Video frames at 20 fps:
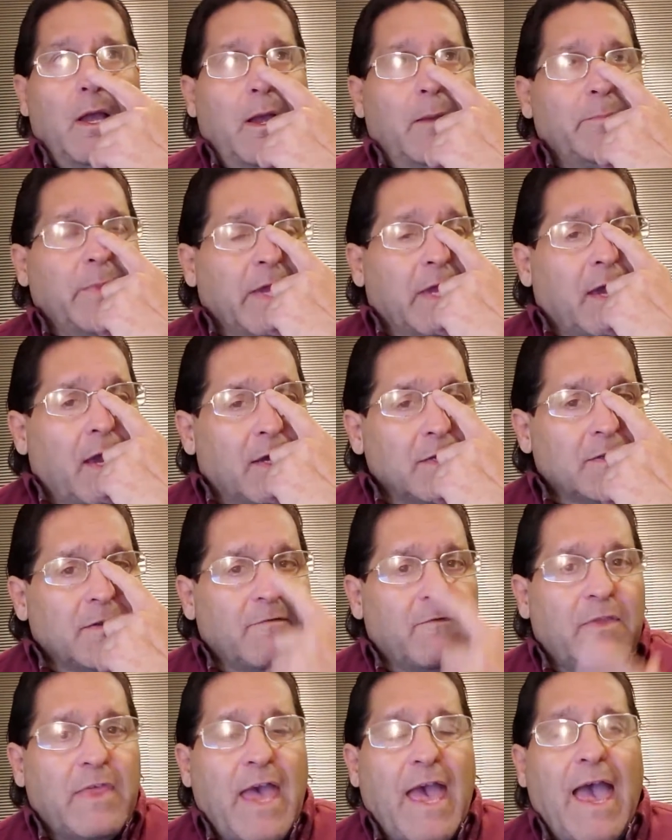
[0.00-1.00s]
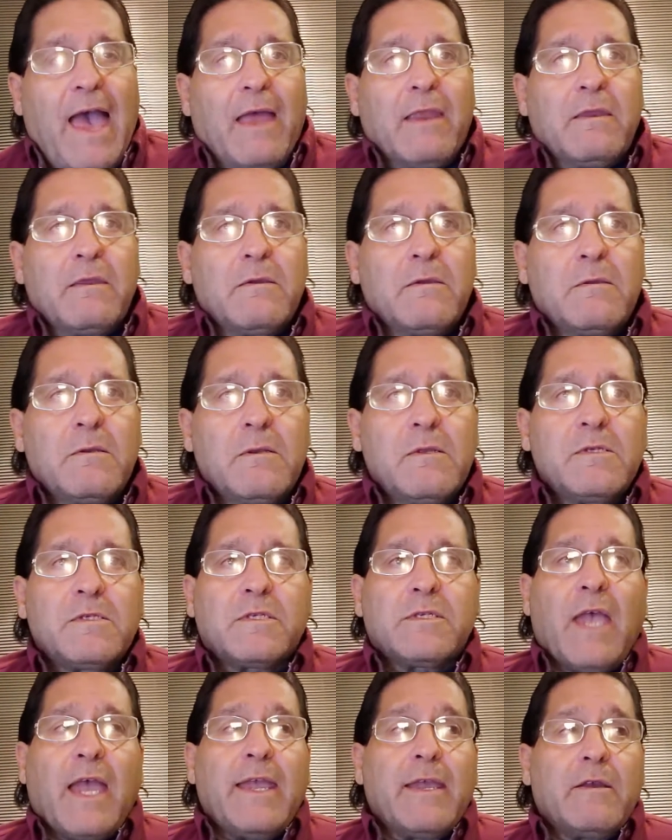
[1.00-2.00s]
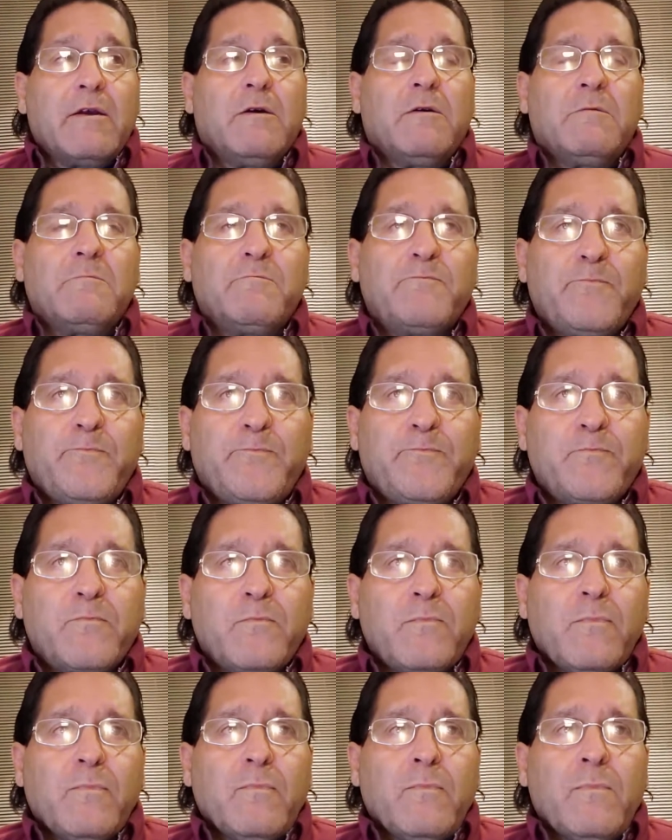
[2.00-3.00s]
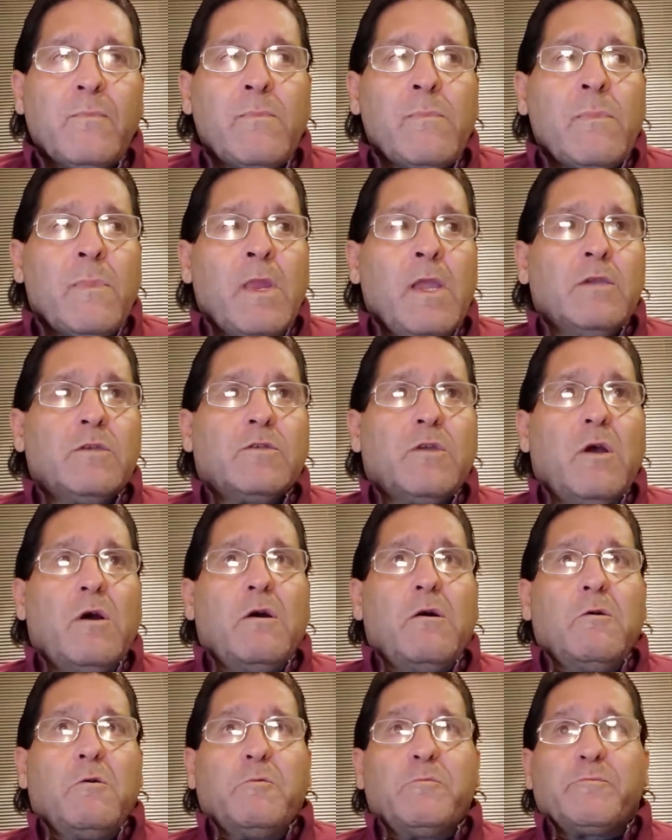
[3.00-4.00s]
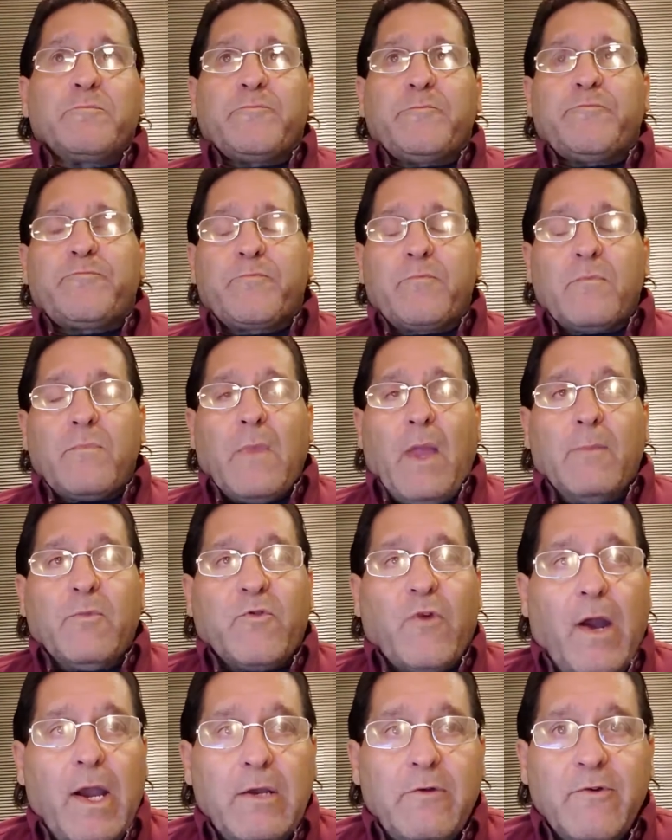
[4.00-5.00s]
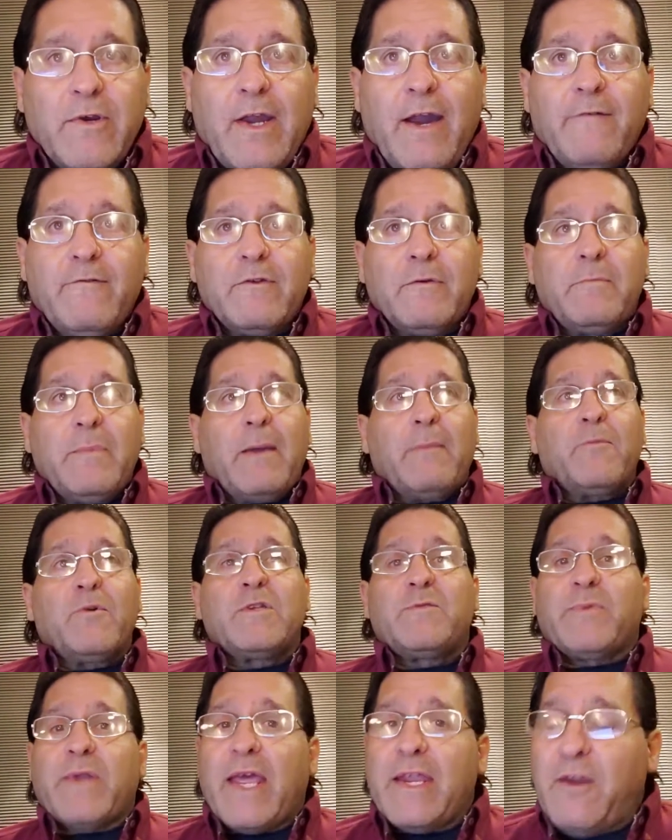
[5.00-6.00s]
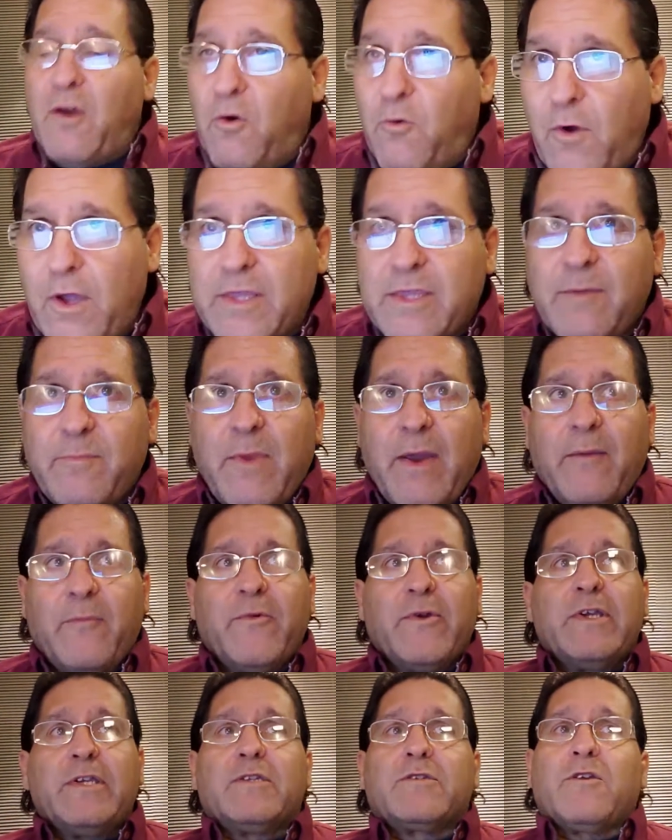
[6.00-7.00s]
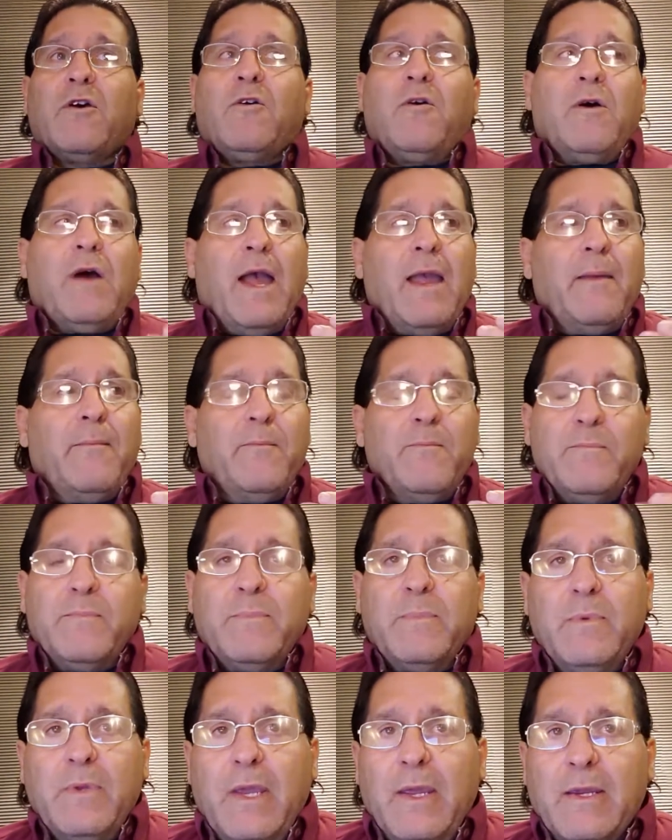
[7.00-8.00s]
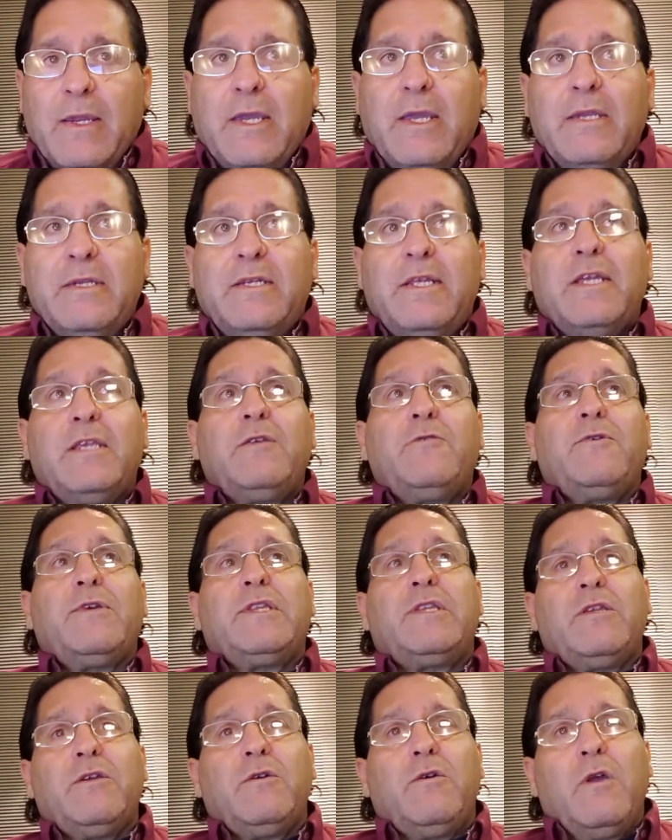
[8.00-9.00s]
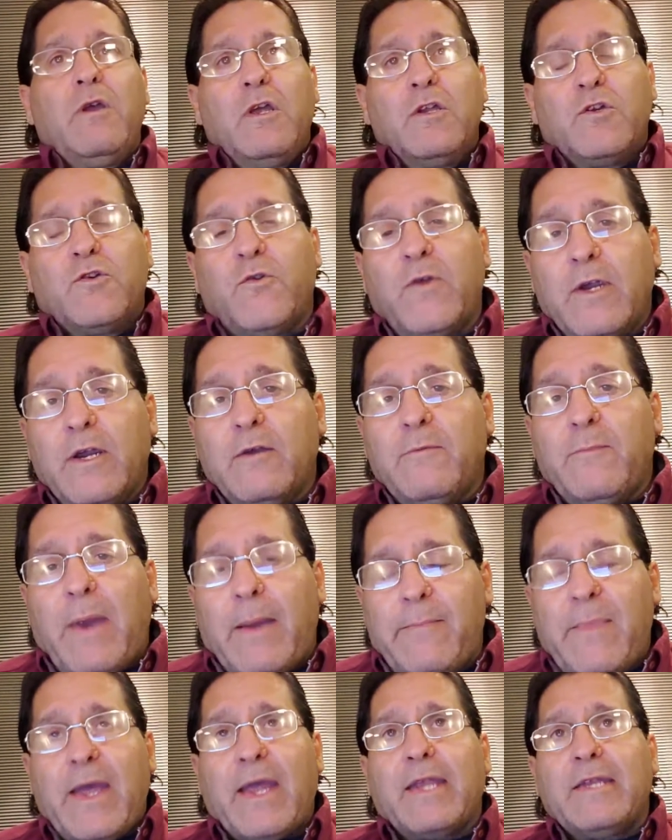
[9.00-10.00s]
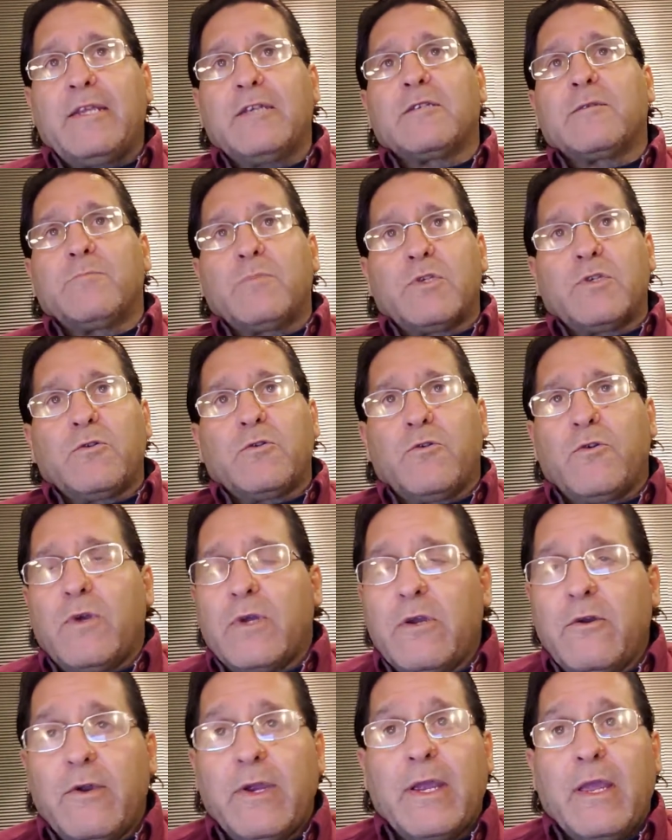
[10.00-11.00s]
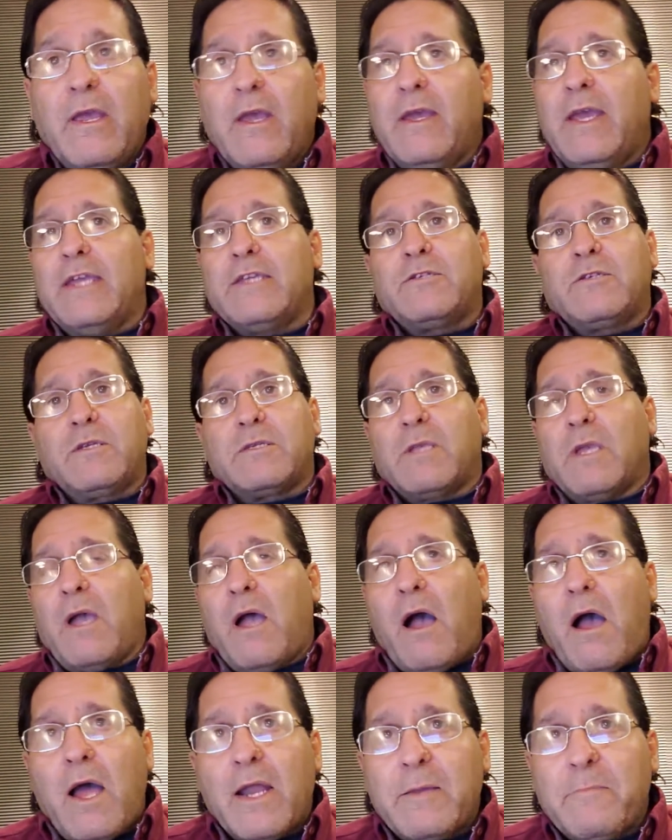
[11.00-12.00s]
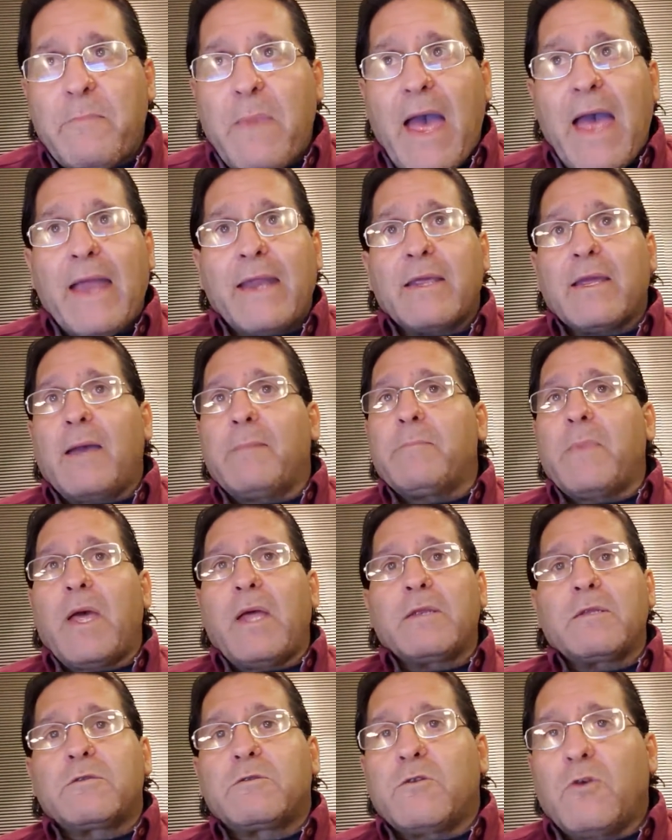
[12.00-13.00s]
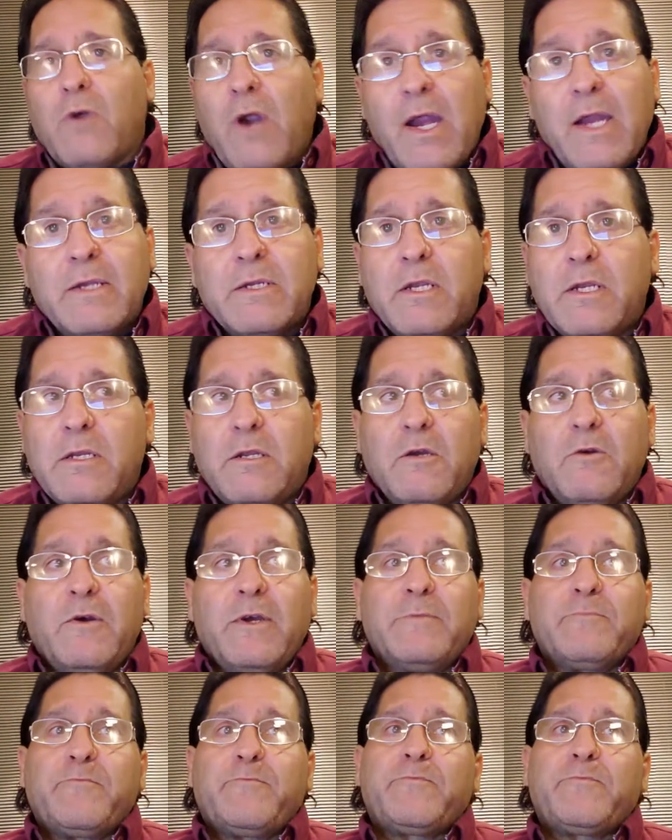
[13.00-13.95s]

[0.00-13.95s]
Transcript: because of that cycle. So I'm trying to recover the memories, but I don't want the memories. So I'm continuing to trigger my mechanisms. Triggering, it's just automatic. I'm not trying to do it.